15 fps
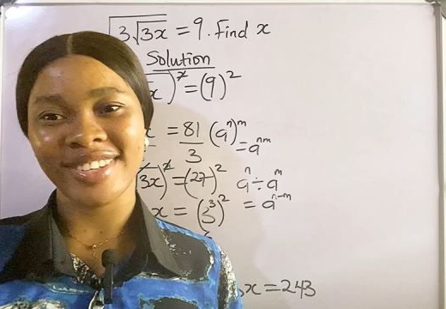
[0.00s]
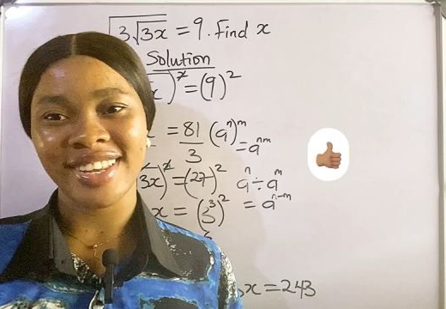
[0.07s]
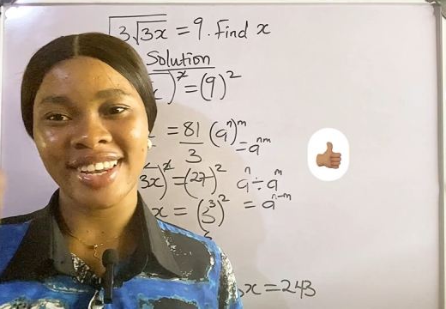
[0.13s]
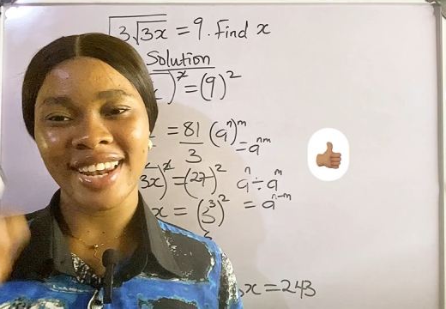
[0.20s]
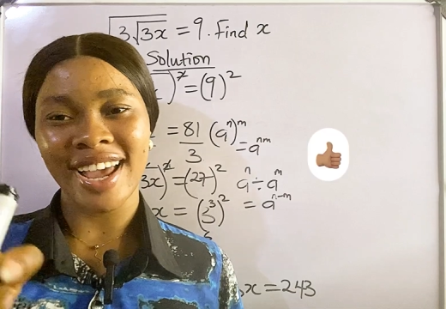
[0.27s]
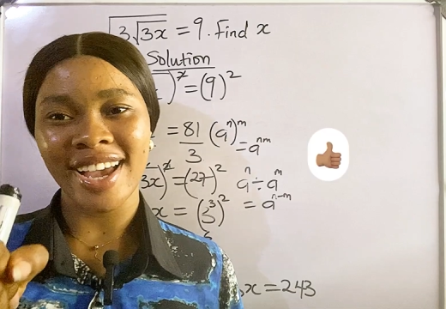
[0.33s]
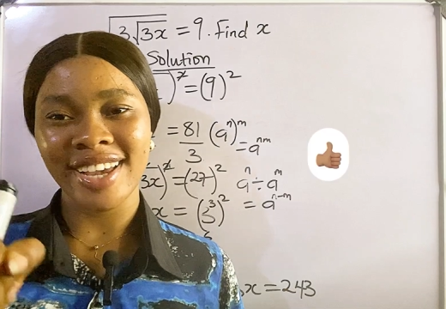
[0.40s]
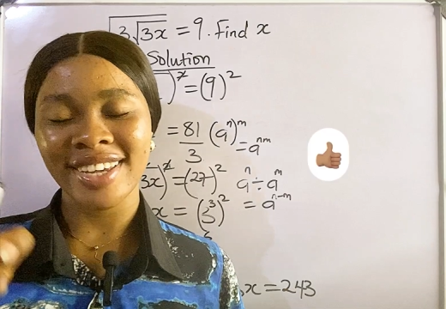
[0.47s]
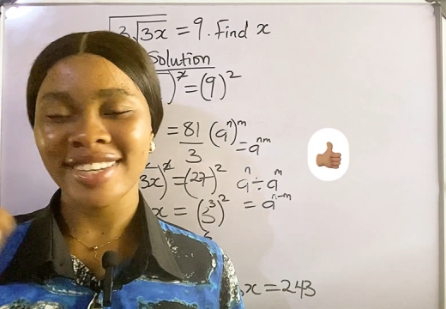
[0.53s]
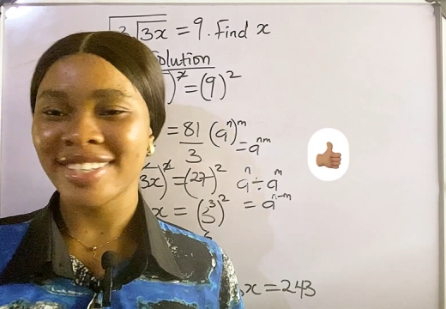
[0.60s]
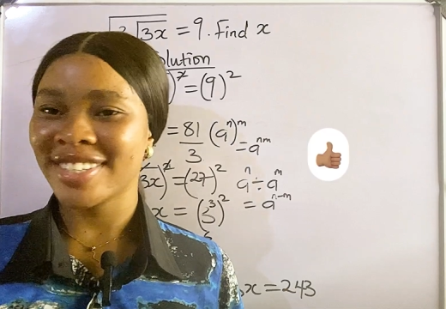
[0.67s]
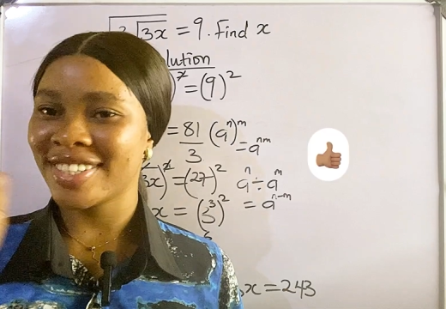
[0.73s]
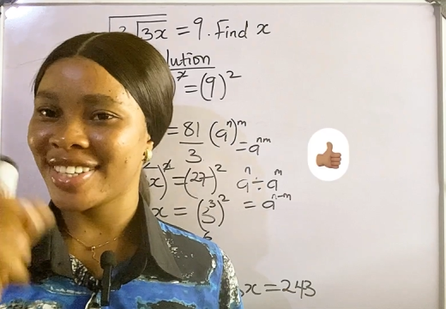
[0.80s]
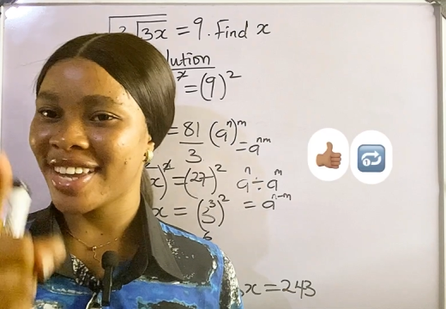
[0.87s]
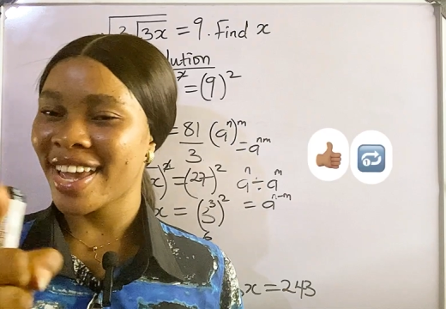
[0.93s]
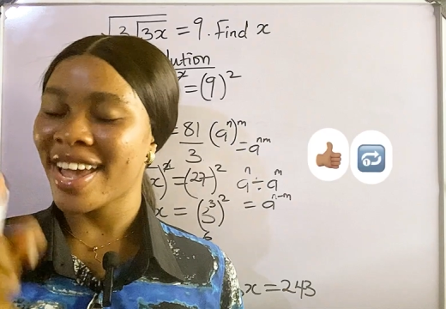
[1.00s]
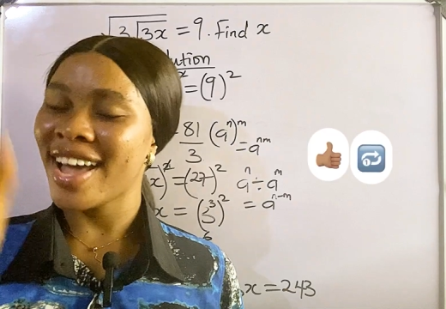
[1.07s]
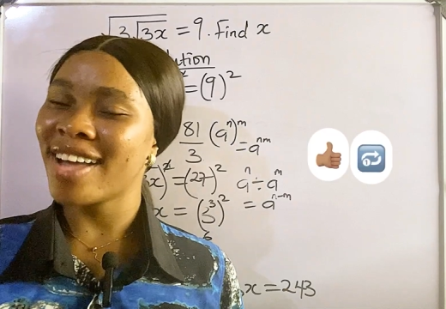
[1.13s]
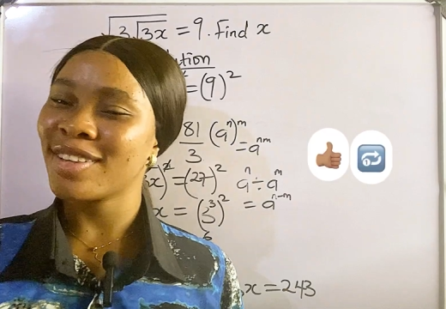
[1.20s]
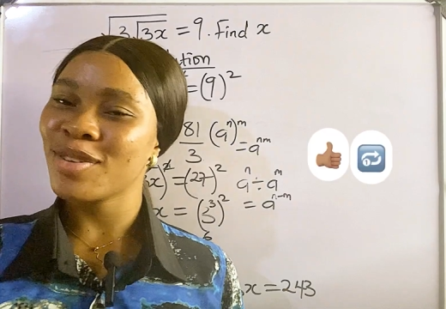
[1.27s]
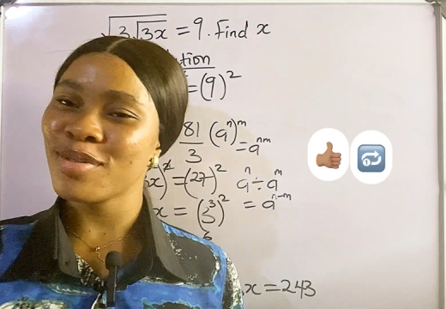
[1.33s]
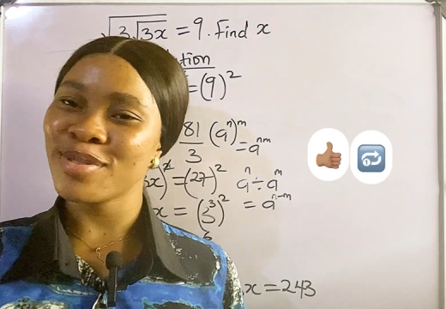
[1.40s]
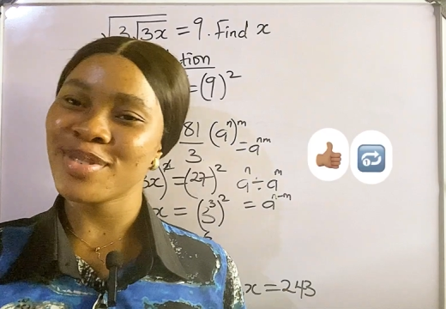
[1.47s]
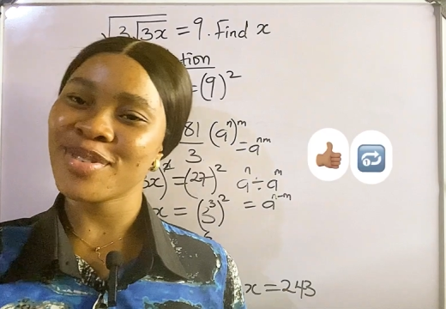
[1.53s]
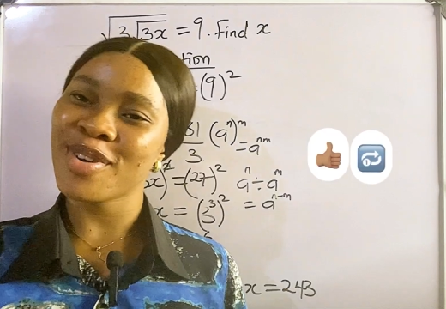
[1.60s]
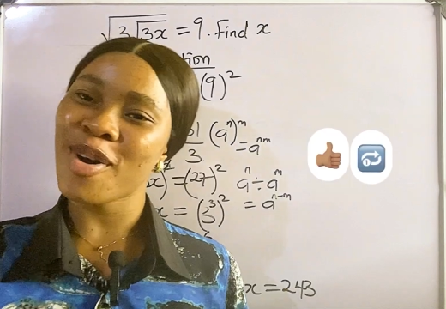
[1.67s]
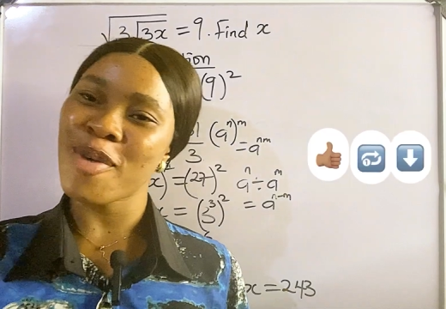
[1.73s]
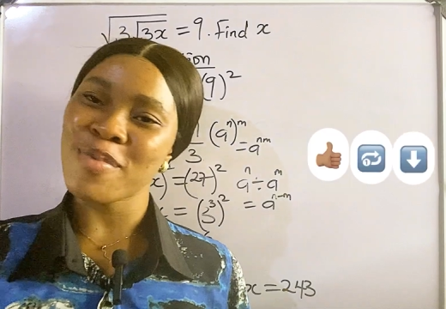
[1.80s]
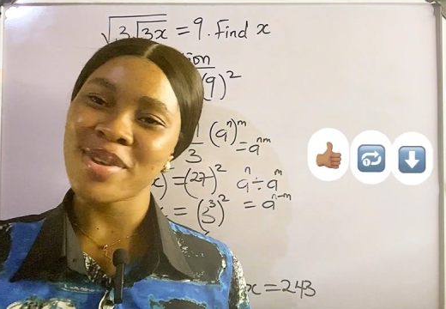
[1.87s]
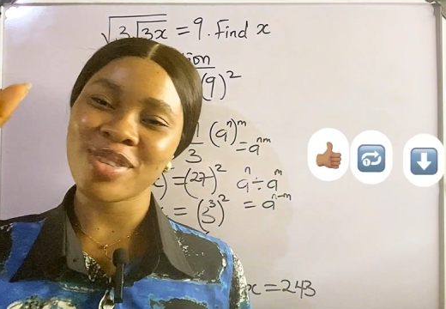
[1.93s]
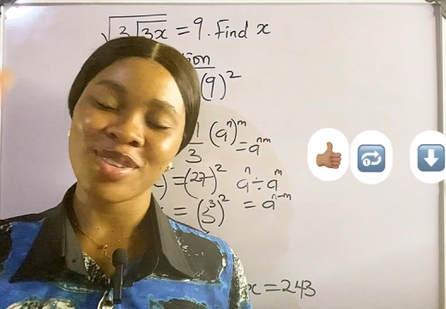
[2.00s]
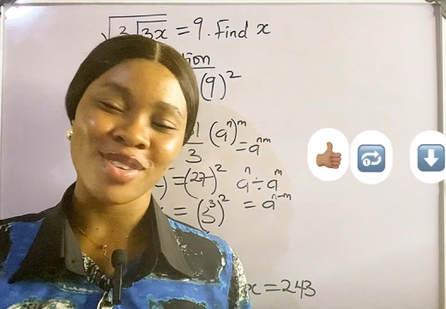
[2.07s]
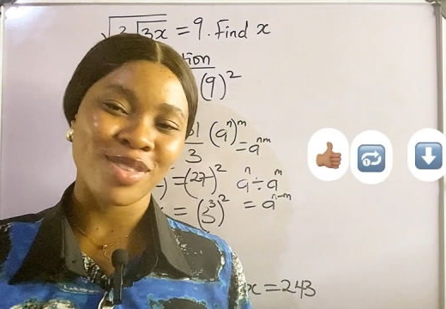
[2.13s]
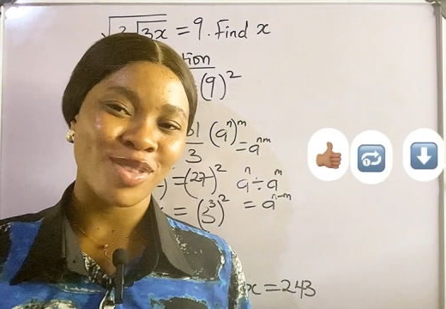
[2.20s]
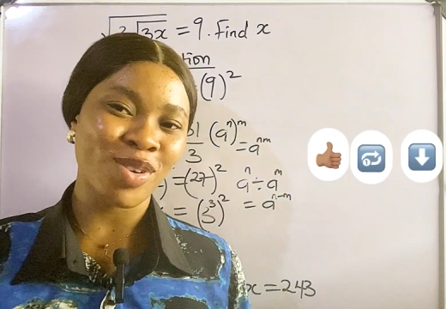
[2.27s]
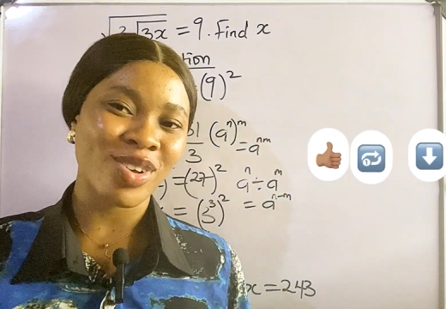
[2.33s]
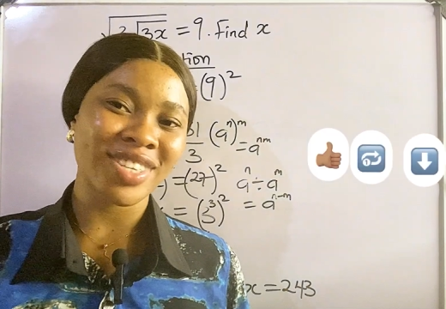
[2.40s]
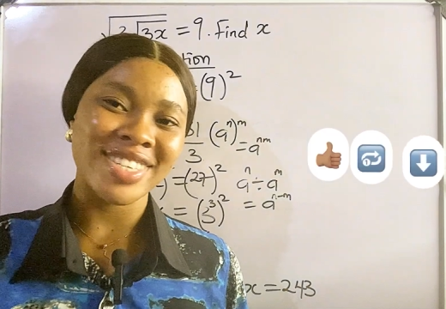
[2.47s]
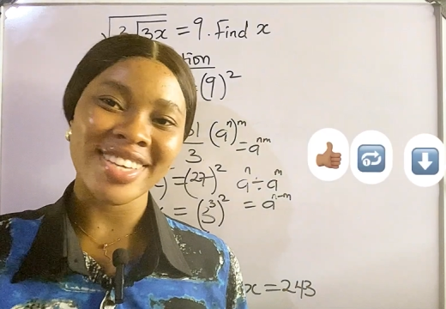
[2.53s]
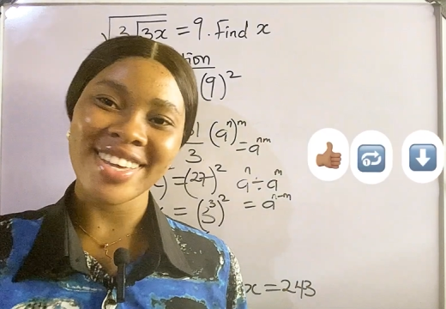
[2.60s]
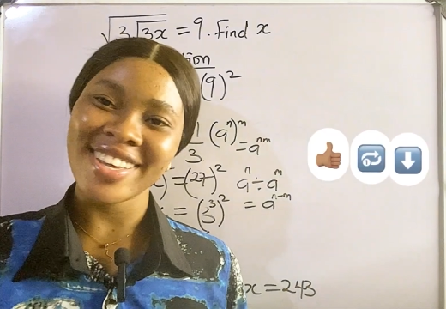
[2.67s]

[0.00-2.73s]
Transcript: like, share and also comment your thoughts